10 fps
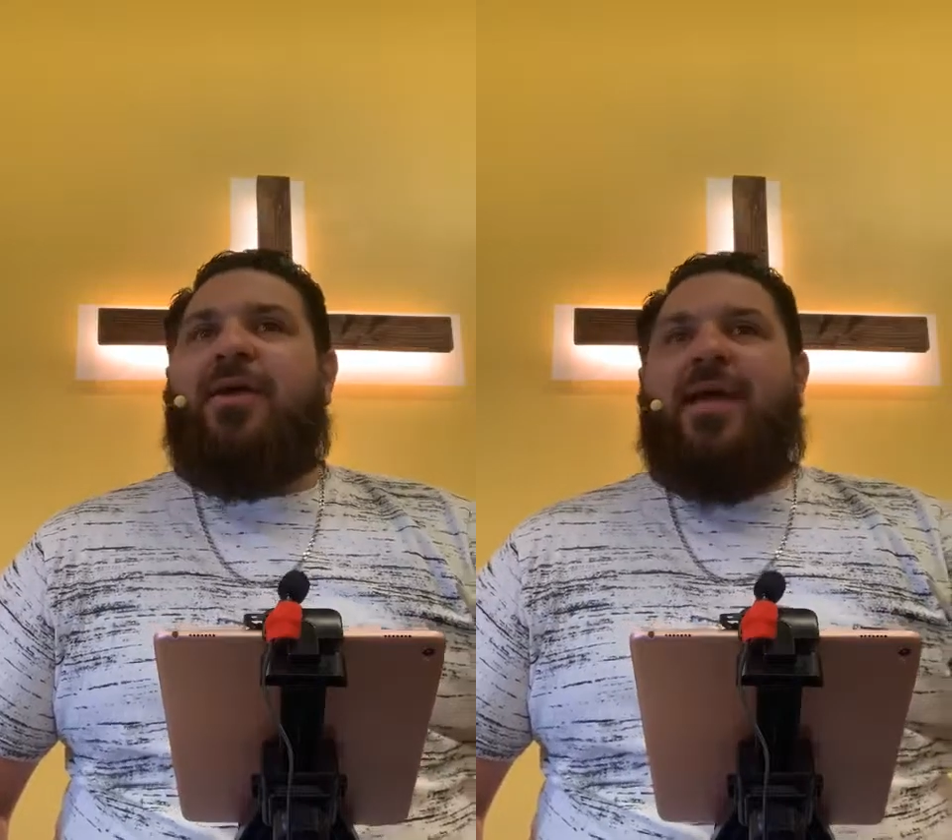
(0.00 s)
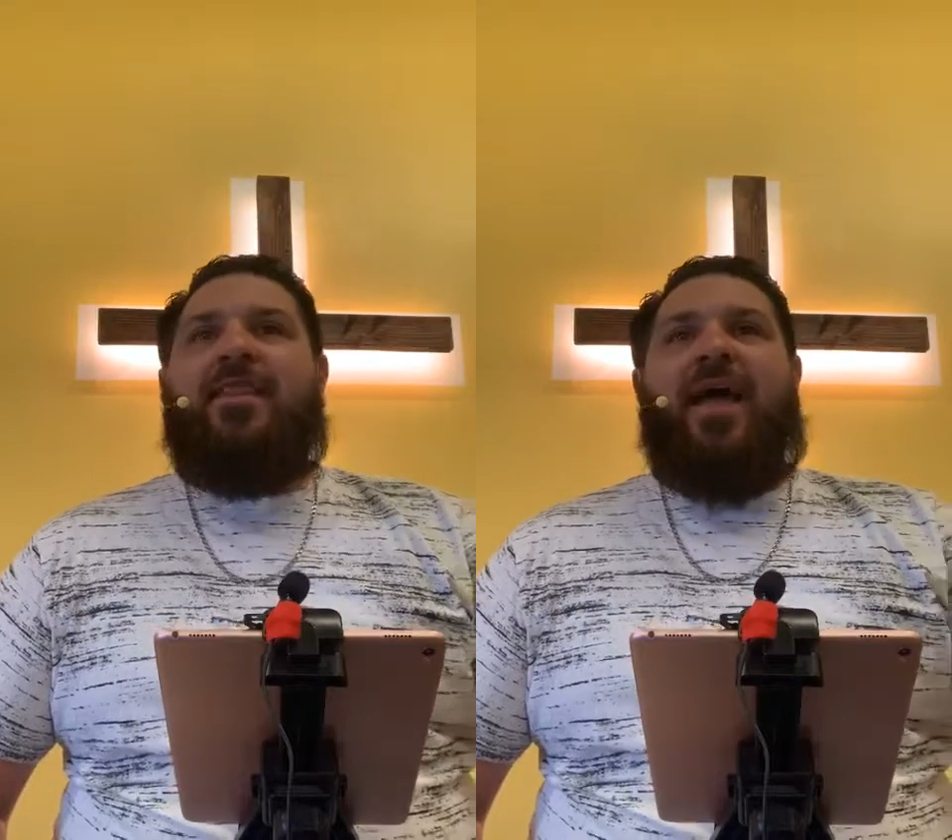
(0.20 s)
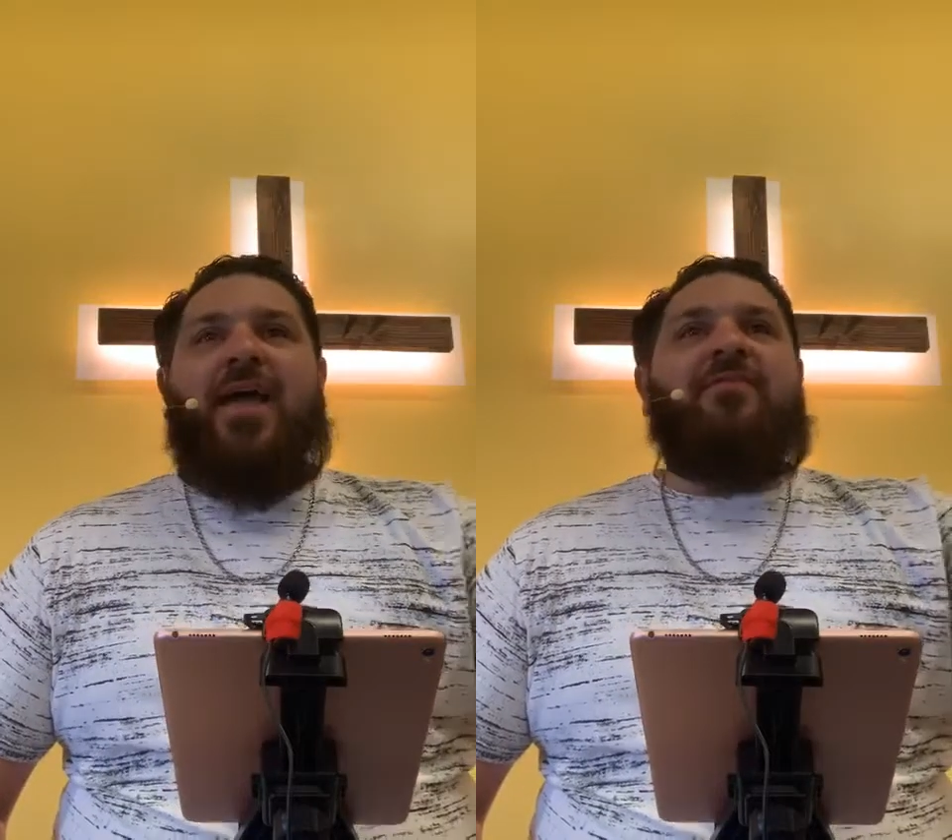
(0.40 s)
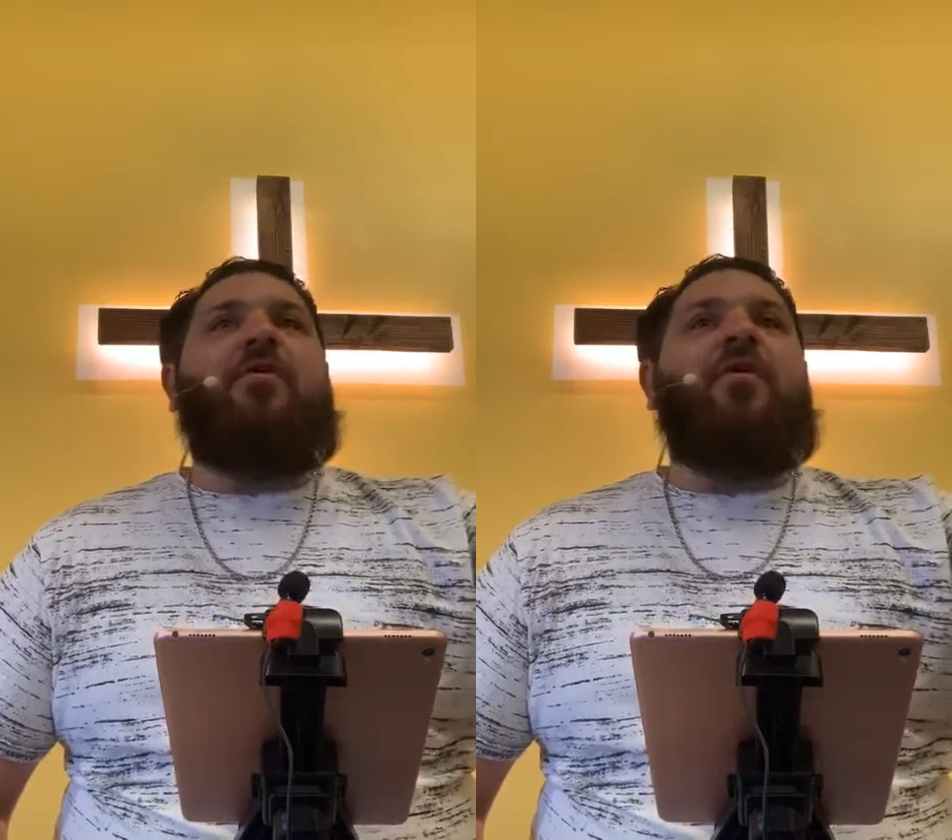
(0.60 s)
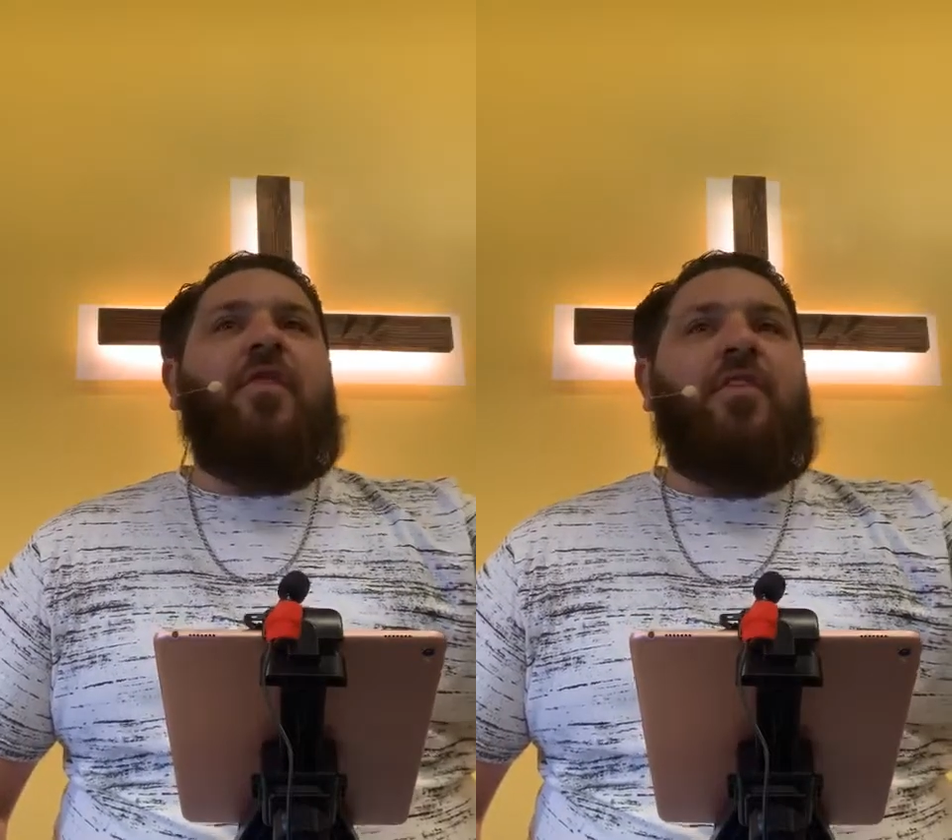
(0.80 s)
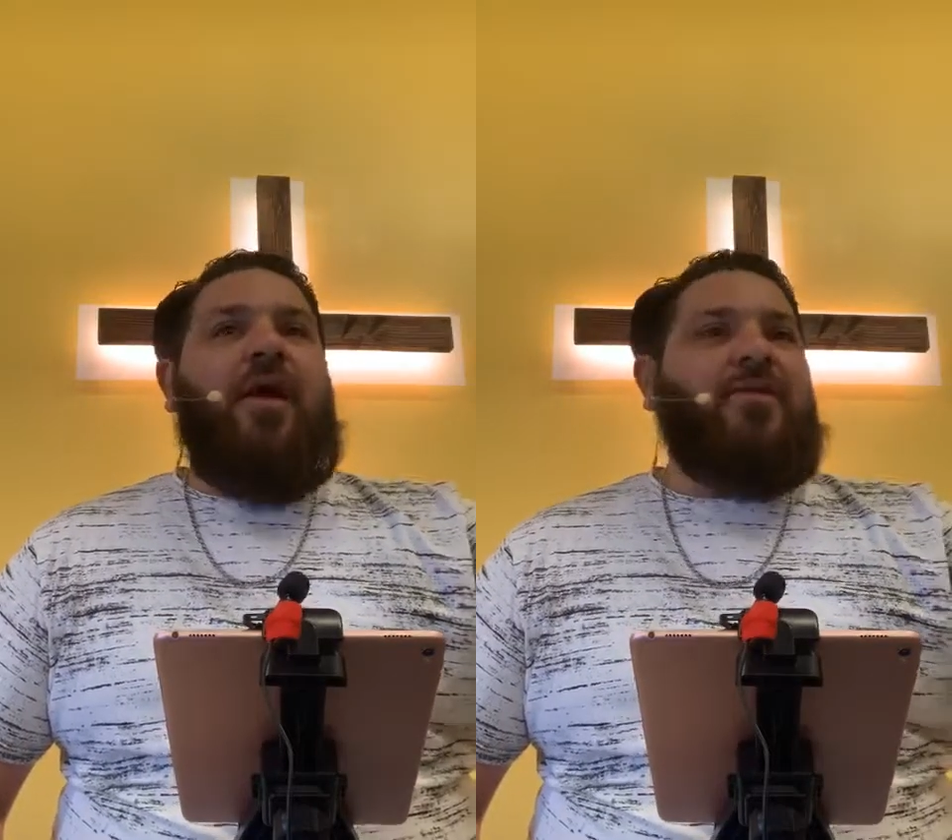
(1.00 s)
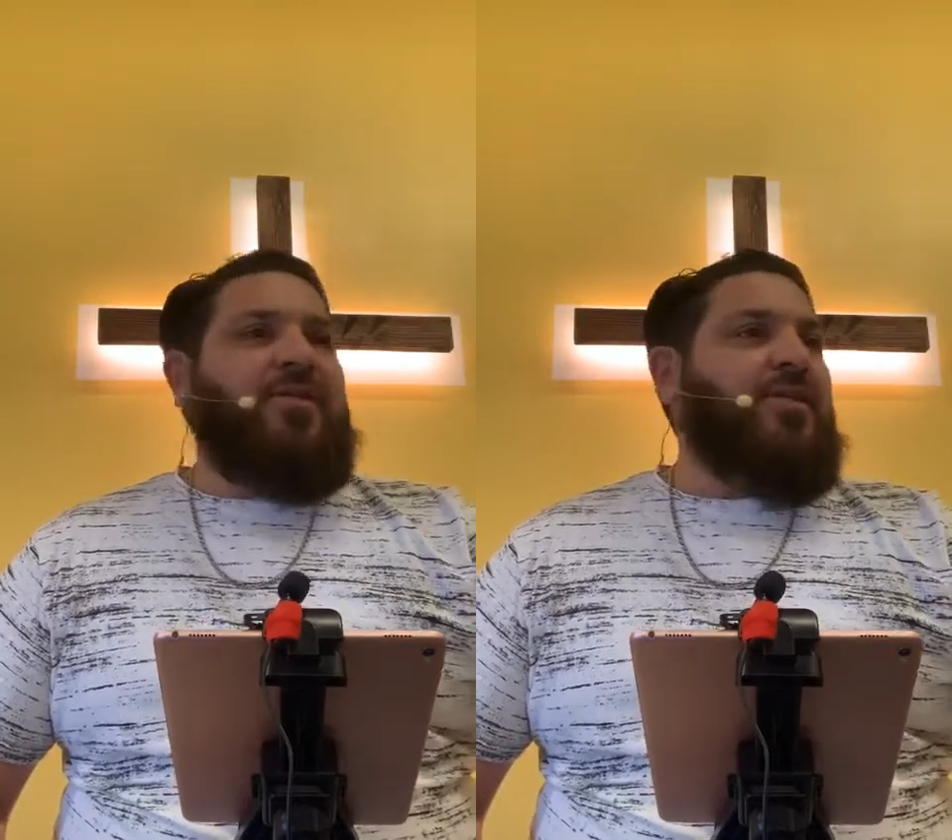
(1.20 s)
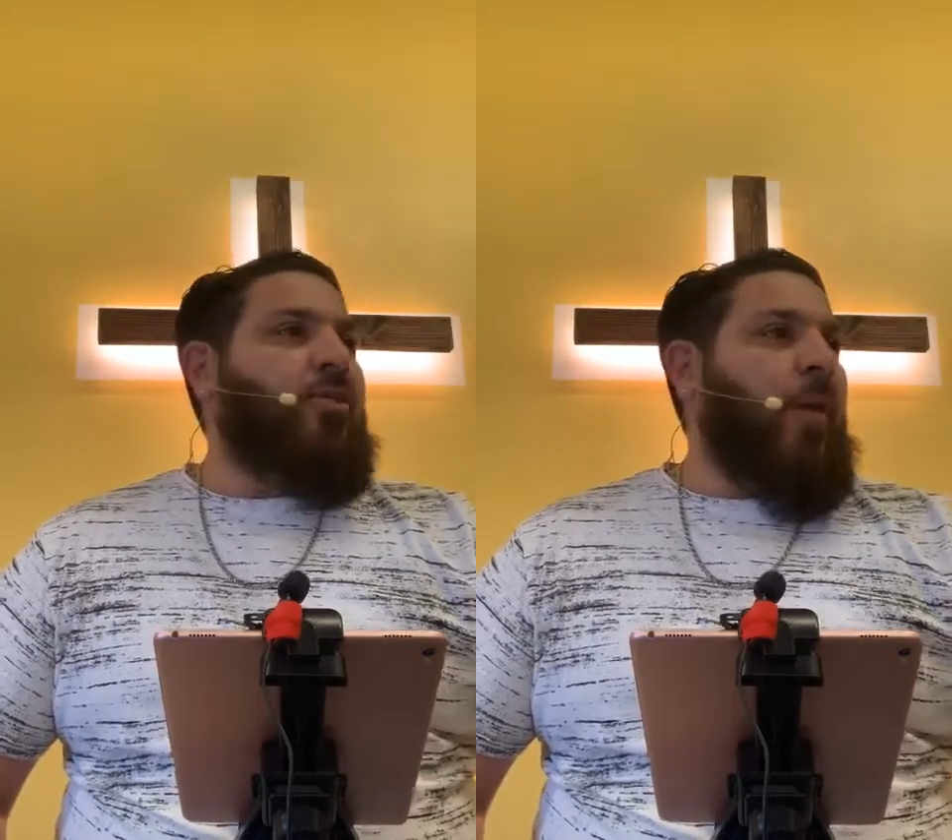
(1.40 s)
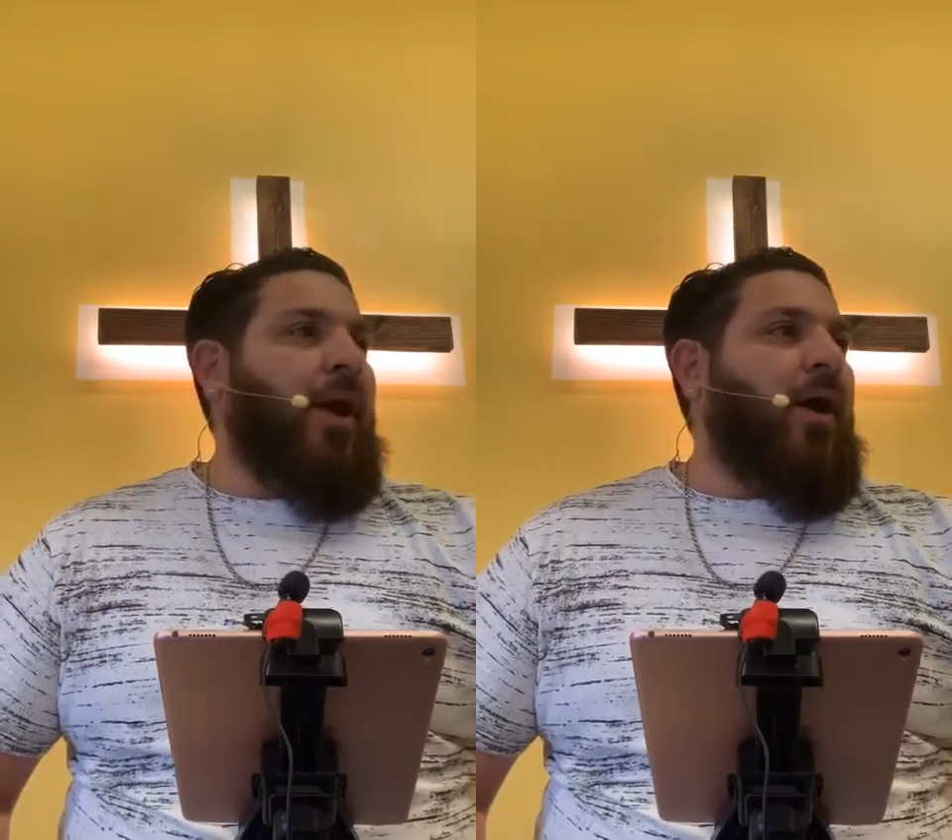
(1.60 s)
in light of all the nonsense going